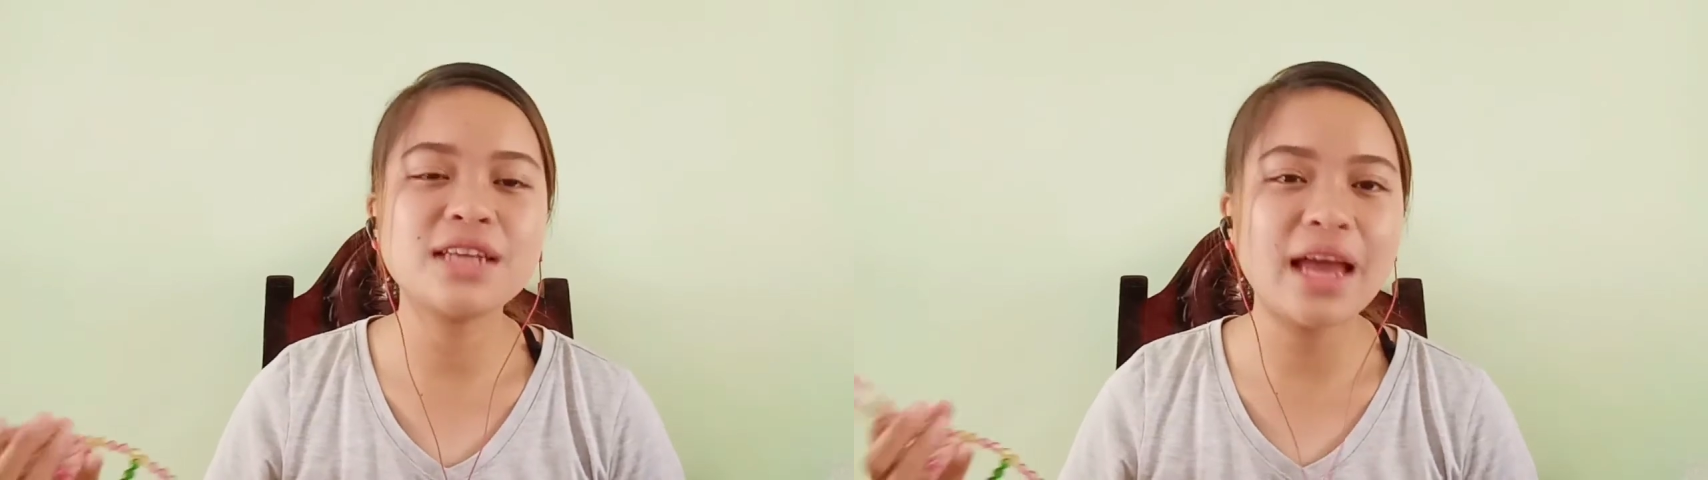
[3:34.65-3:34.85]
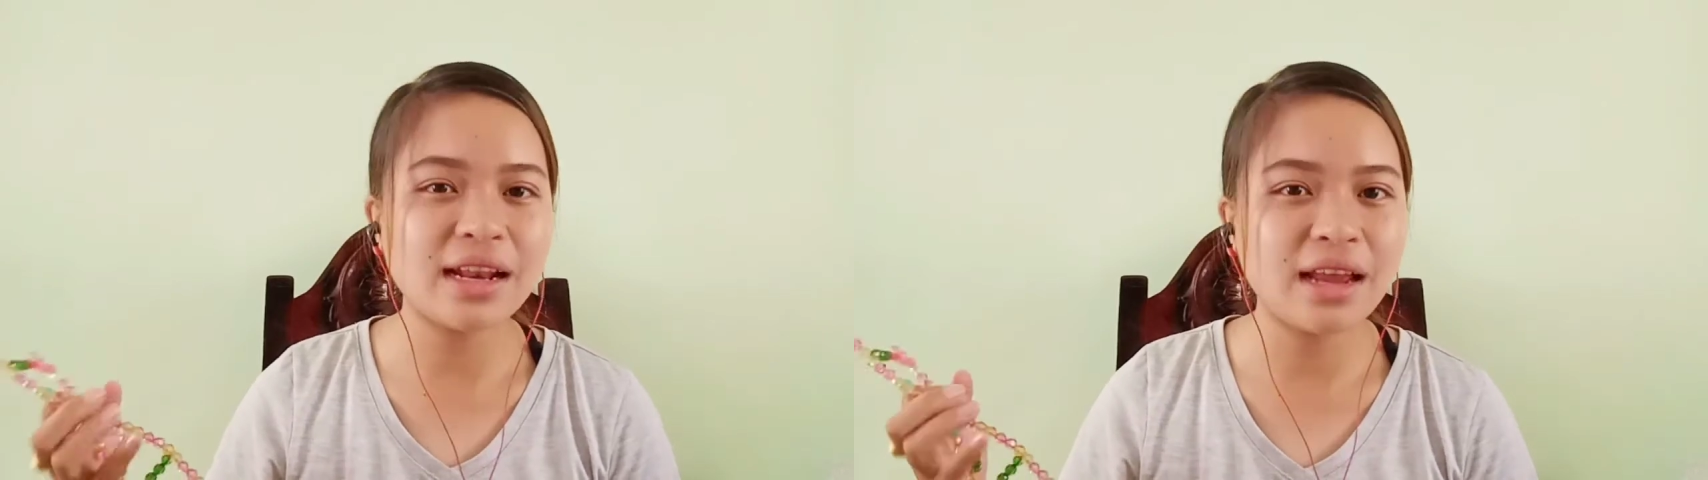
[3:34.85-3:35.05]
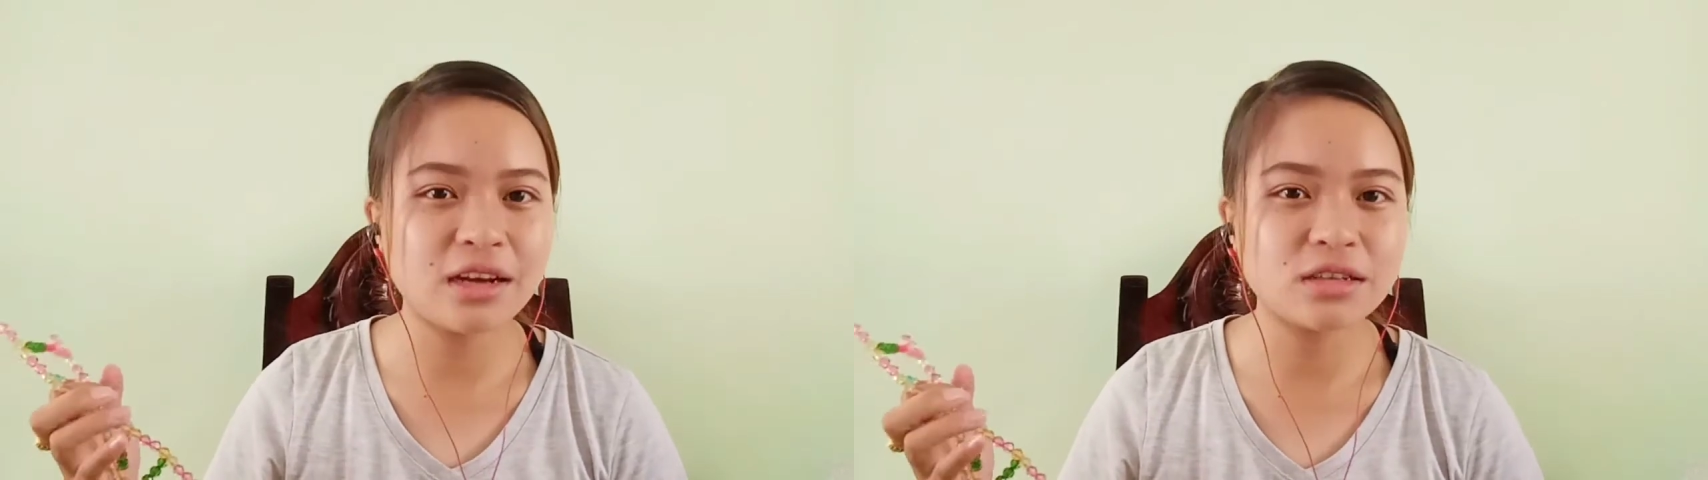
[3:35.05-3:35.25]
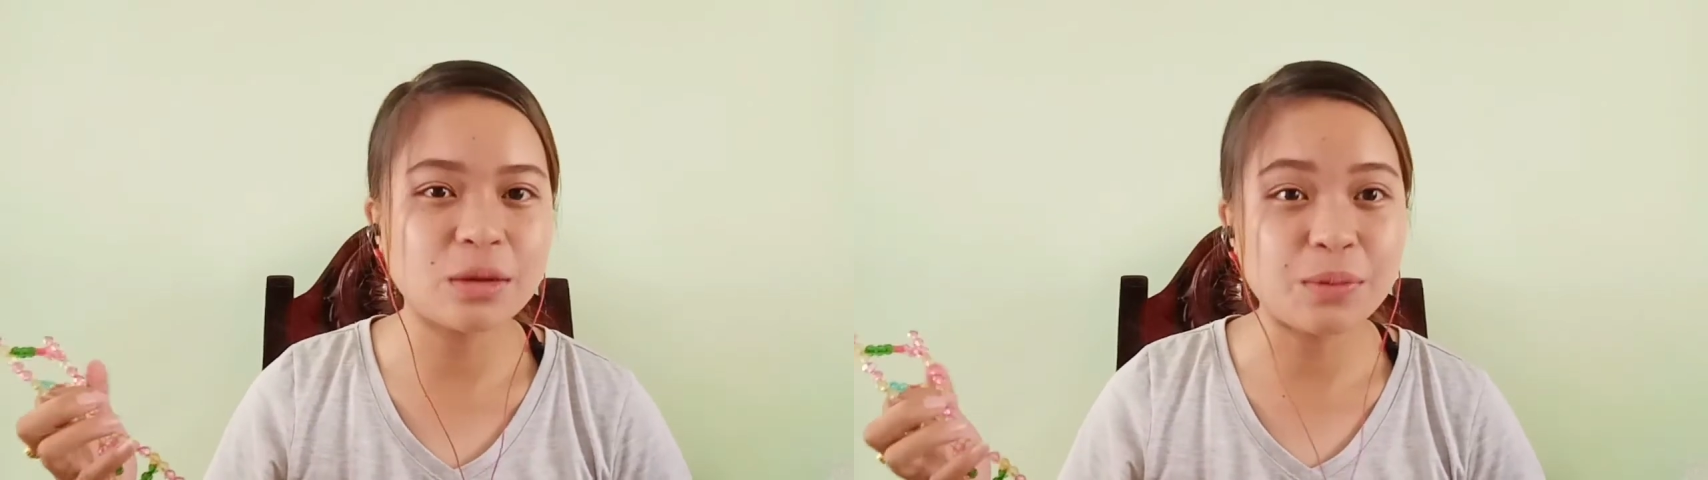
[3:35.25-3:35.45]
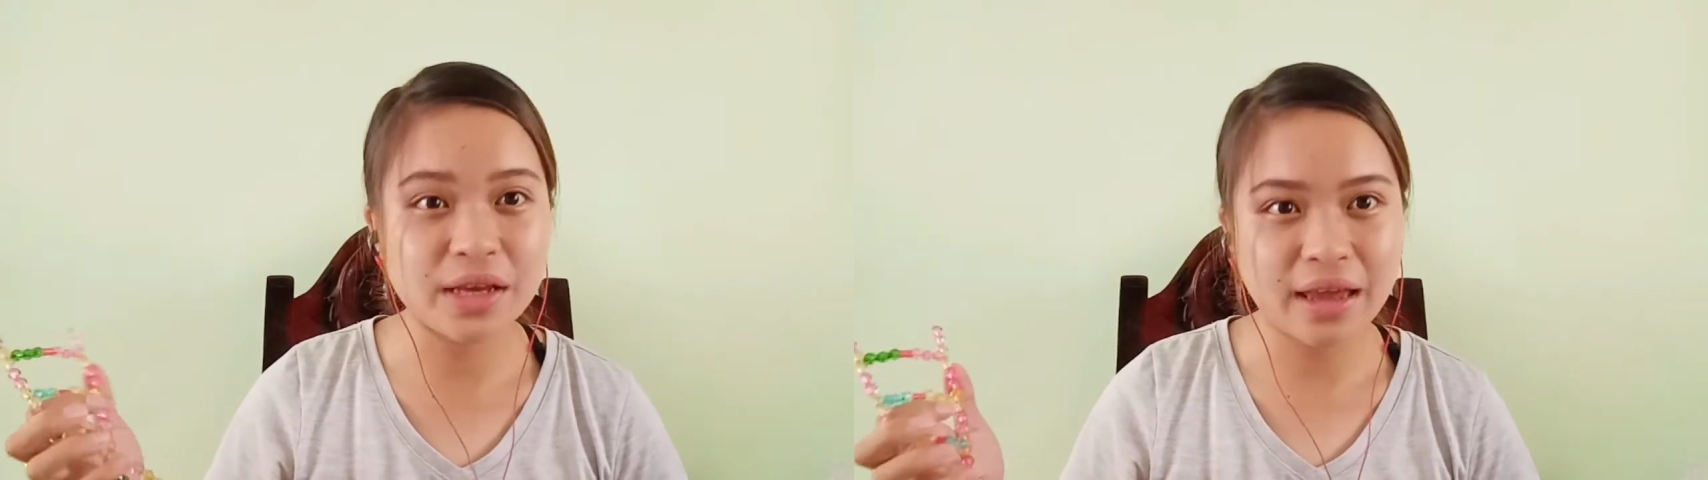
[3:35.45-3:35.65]
DNA
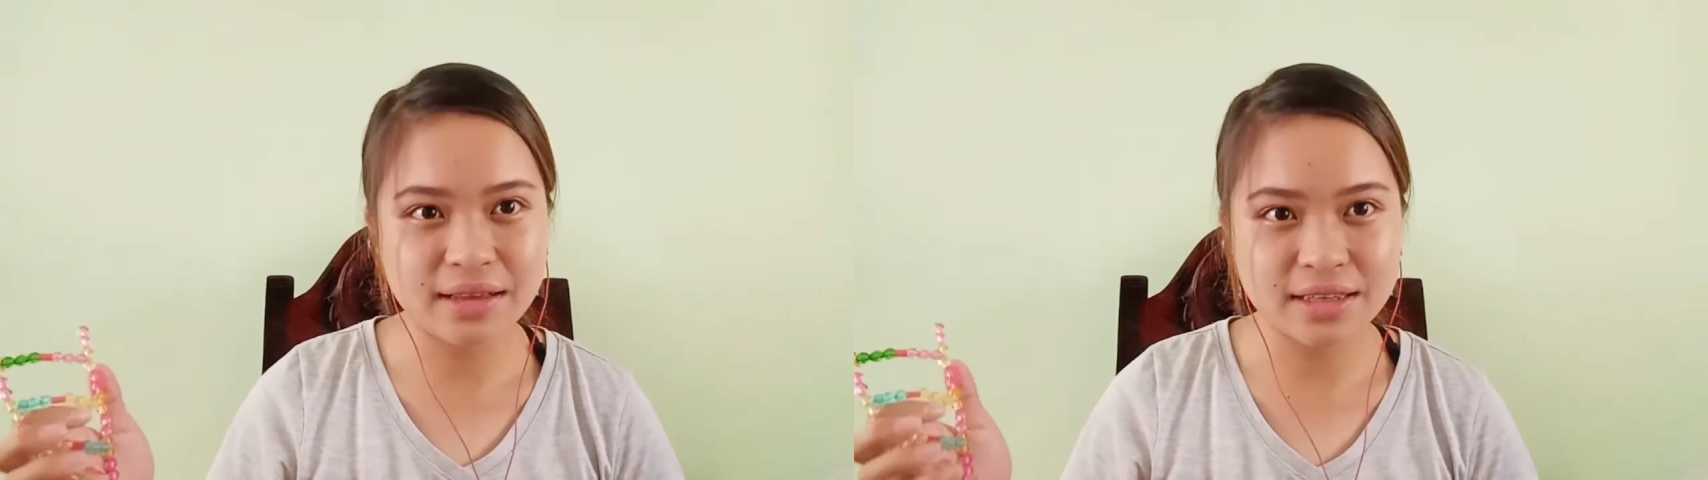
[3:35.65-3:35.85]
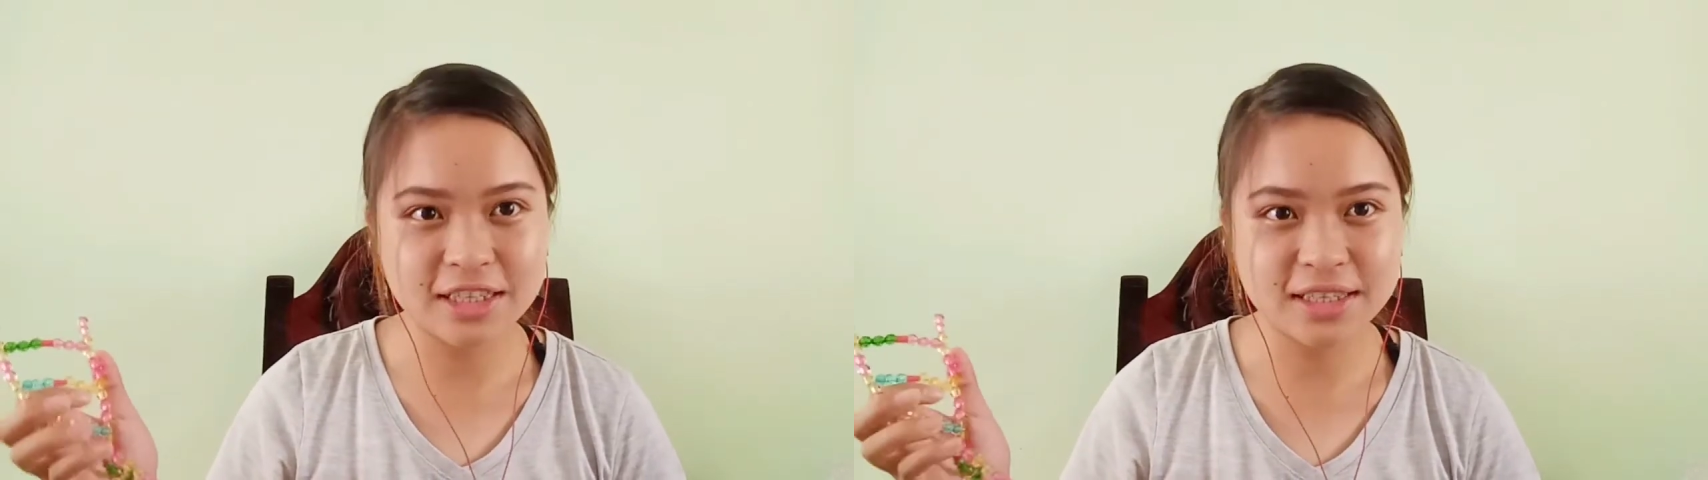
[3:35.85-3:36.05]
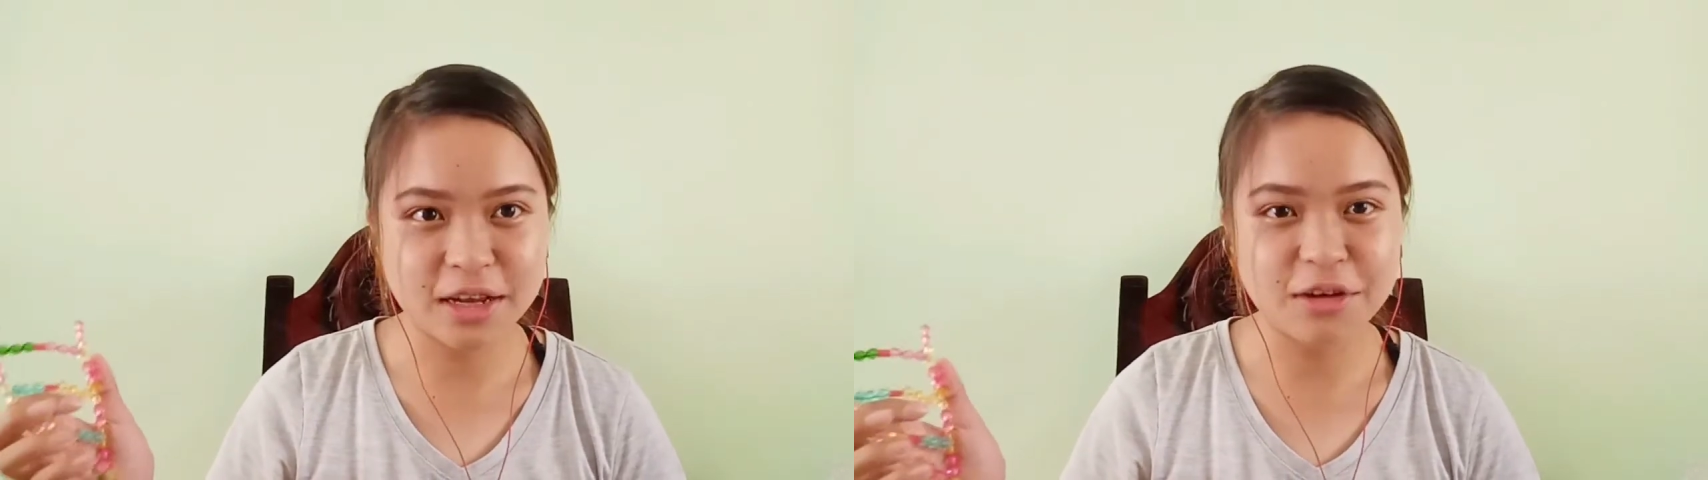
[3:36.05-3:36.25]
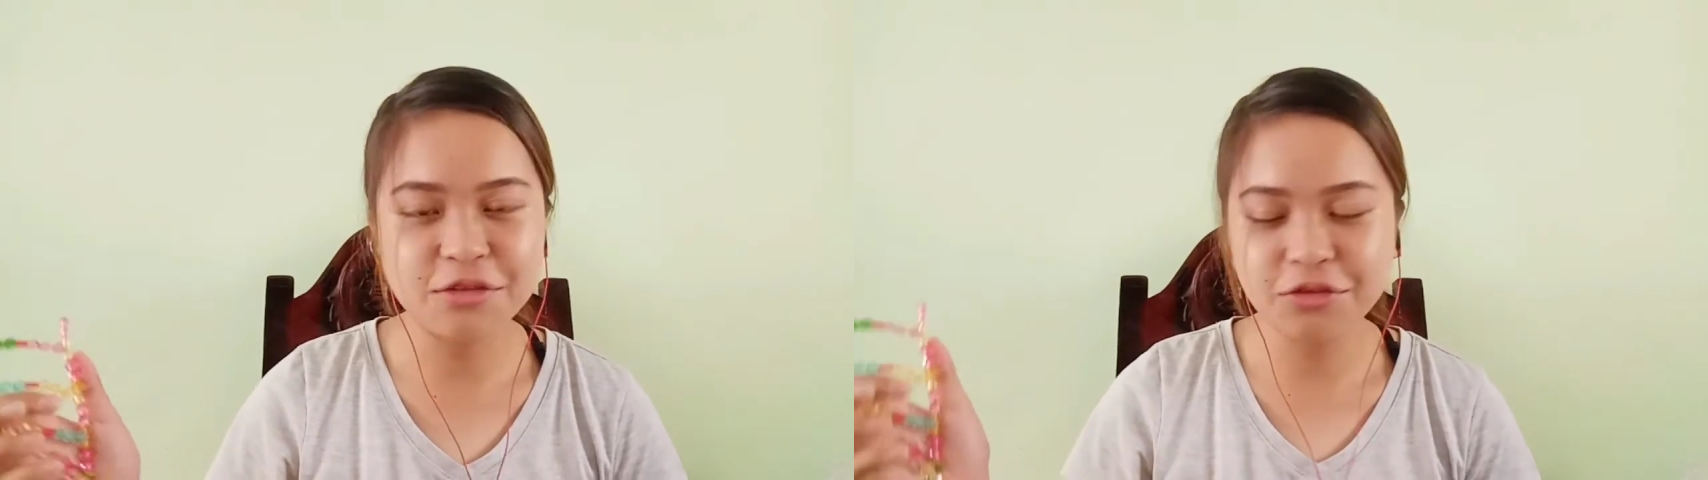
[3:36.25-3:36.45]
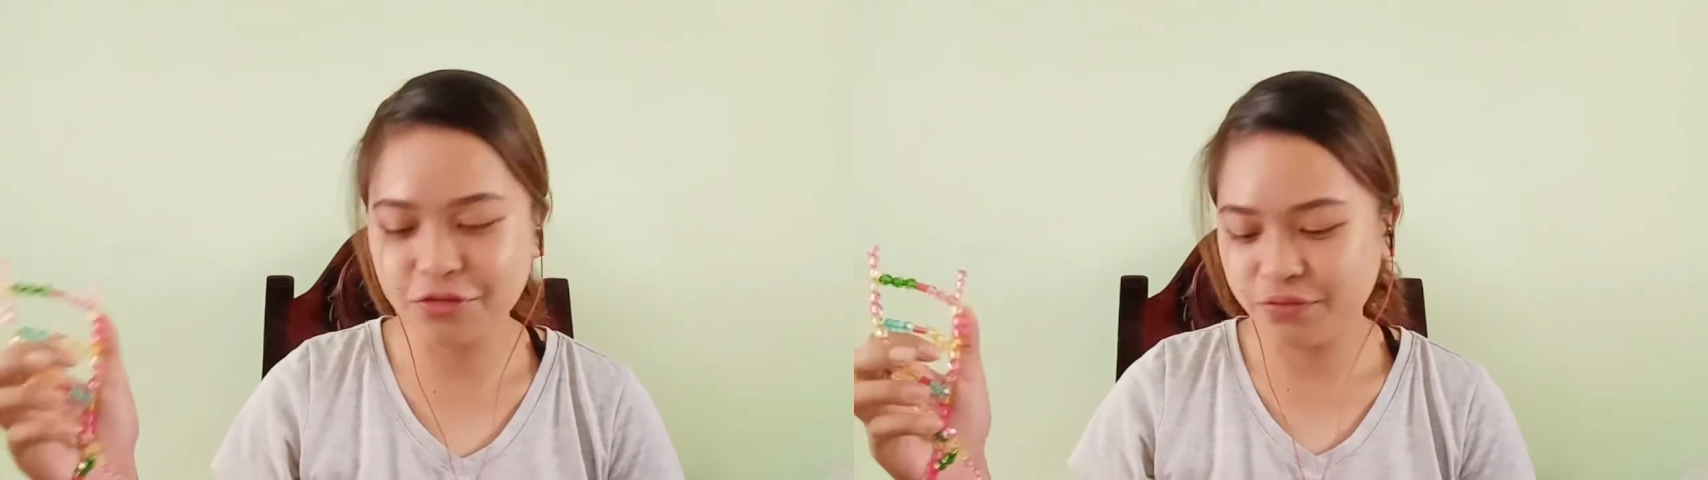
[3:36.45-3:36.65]
replicate itself